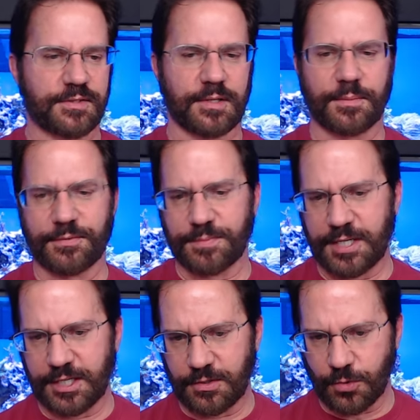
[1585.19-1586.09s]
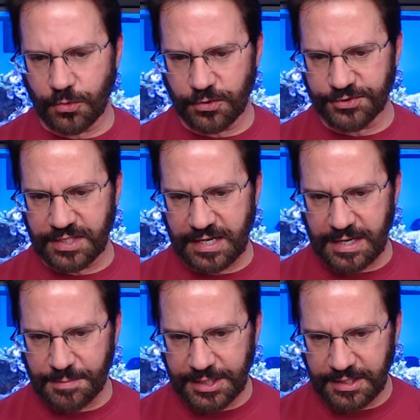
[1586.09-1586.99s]
some of my corals and
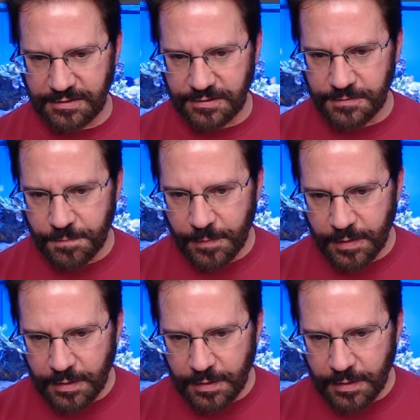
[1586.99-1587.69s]
anemones.